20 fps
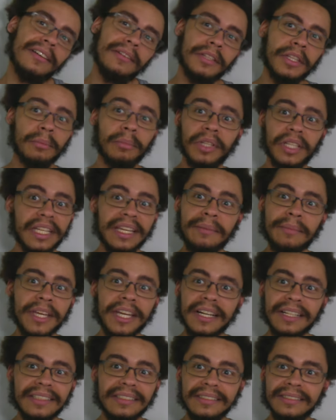The
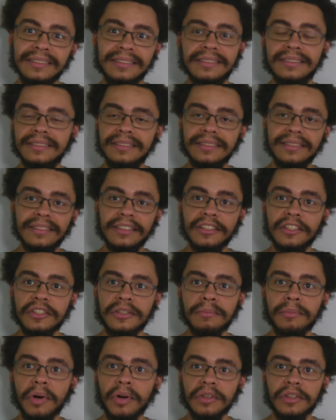bulimia.
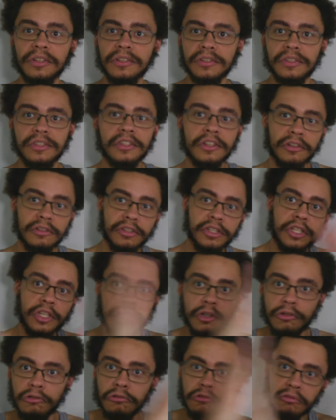There's
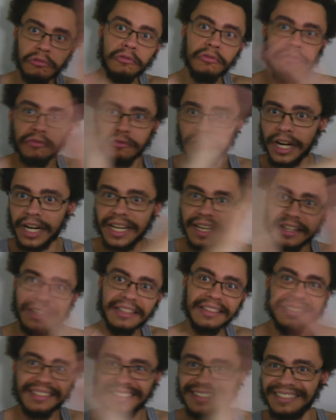two
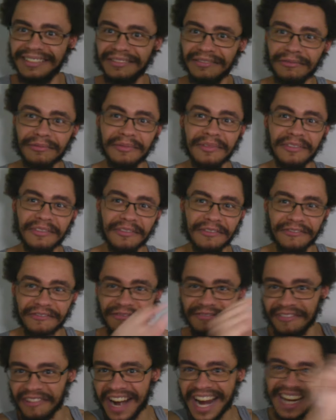fucking
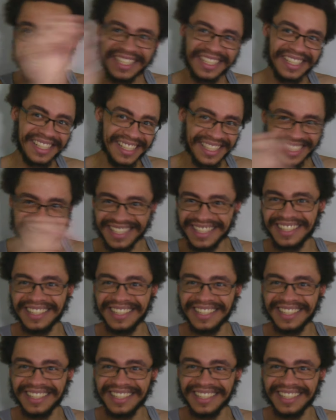ranges.